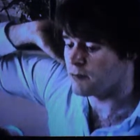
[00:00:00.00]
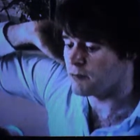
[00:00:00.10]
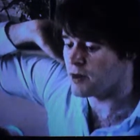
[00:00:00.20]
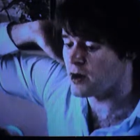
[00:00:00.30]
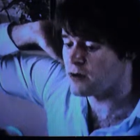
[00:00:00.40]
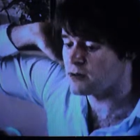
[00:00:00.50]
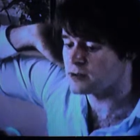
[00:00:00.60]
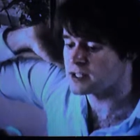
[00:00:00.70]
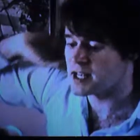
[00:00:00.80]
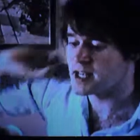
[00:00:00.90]

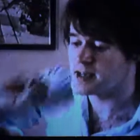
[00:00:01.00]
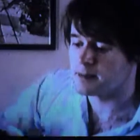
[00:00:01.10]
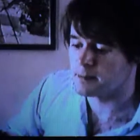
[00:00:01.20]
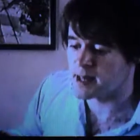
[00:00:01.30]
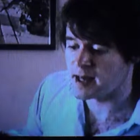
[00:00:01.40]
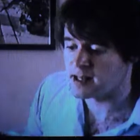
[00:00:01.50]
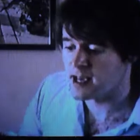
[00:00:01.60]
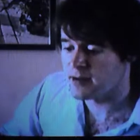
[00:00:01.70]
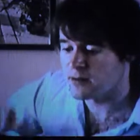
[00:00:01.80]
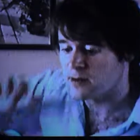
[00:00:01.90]
Woe to him that
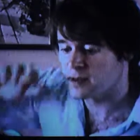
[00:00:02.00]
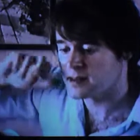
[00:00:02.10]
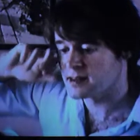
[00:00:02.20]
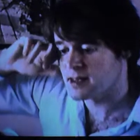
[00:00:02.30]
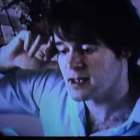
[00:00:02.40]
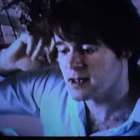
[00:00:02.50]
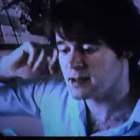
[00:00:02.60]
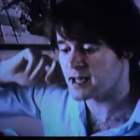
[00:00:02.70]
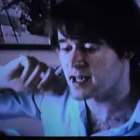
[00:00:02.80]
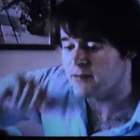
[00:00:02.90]
covereth,
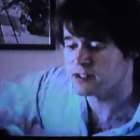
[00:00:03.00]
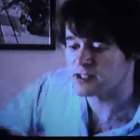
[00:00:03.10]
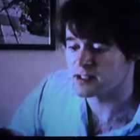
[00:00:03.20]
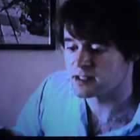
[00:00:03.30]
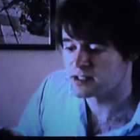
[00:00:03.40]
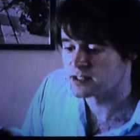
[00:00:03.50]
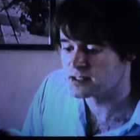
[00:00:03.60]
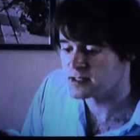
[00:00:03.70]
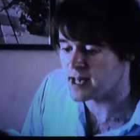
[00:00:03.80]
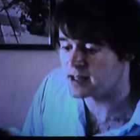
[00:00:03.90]
that covetous,
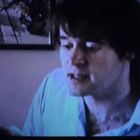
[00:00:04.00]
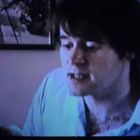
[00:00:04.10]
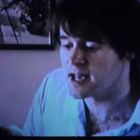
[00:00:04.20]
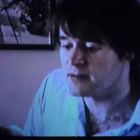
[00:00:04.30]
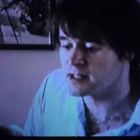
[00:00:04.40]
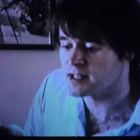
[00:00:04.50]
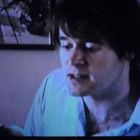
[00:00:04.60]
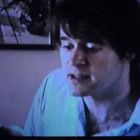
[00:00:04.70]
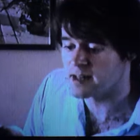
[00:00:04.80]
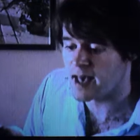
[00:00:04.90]
that
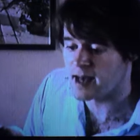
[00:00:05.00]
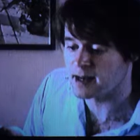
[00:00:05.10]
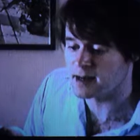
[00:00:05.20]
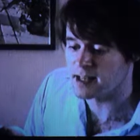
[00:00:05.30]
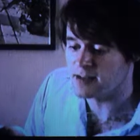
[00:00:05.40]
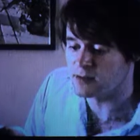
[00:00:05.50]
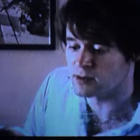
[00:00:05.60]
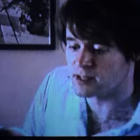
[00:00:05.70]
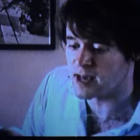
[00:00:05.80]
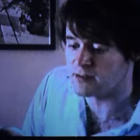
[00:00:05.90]
covetous and
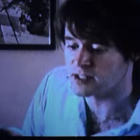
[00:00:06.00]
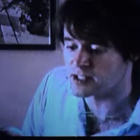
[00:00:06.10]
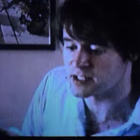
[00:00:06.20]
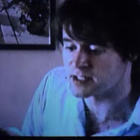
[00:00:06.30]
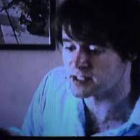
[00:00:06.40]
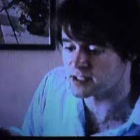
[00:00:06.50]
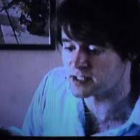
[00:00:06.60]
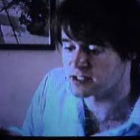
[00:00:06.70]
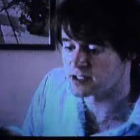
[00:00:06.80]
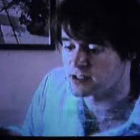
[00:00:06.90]
evil covetousness
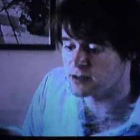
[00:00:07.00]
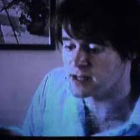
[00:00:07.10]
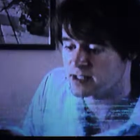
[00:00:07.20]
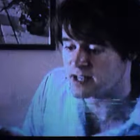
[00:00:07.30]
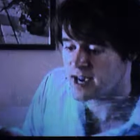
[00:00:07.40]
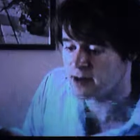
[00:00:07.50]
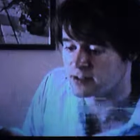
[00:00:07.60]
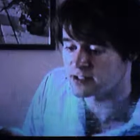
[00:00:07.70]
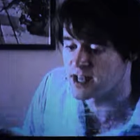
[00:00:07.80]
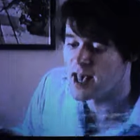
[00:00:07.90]
to his
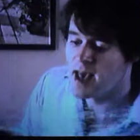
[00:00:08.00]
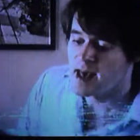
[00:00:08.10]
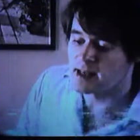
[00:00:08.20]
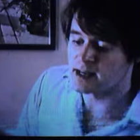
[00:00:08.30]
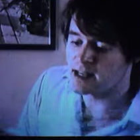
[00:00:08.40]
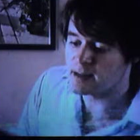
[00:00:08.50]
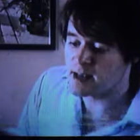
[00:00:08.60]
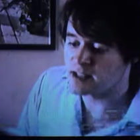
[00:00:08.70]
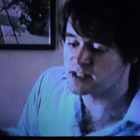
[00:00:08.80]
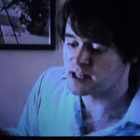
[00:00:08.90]
house, that he
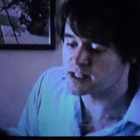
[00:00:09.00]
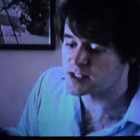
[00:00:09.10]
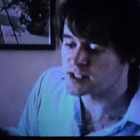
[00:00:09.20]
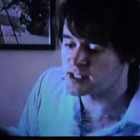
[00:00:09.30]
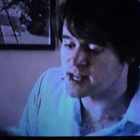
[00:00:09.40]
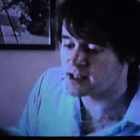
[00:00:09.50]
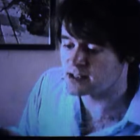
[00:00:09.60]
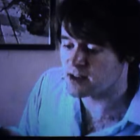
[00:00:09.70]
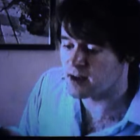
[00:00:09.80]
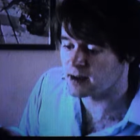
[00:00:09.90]
may set his nest
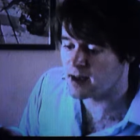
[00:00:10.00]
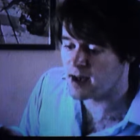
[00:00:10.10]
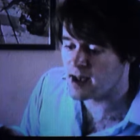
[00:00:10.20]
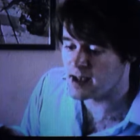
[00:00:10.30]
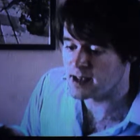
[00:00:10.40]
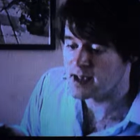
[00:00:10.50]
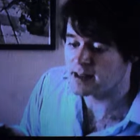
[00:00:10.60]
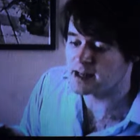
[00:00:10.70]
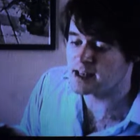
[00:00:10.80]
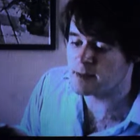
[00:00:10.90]
on high,
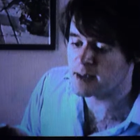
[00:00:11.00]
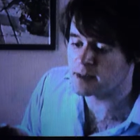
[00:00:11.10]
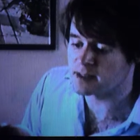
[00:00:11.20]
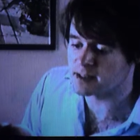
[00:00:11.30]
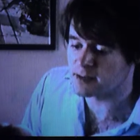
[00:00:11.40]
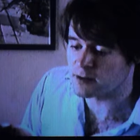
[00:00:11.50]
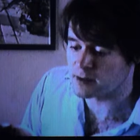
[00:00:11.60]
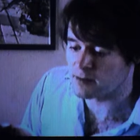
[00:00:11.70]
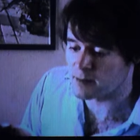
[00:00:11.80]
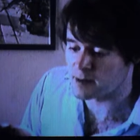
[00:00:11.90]
that he may be
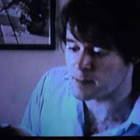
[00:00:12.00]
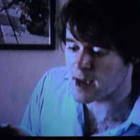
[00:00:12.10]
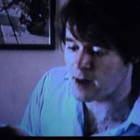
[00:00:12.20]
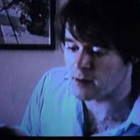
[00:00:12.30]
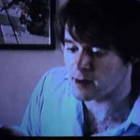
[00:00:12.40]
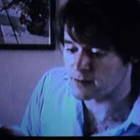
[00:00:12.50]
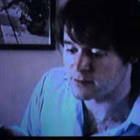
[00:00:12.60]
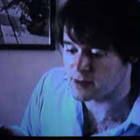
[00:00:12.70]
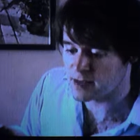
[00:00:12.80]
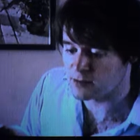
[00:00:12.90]
delivered from the power of
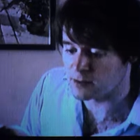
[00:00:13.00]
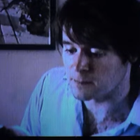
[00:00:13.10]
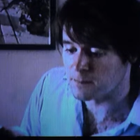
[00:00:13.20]
evil.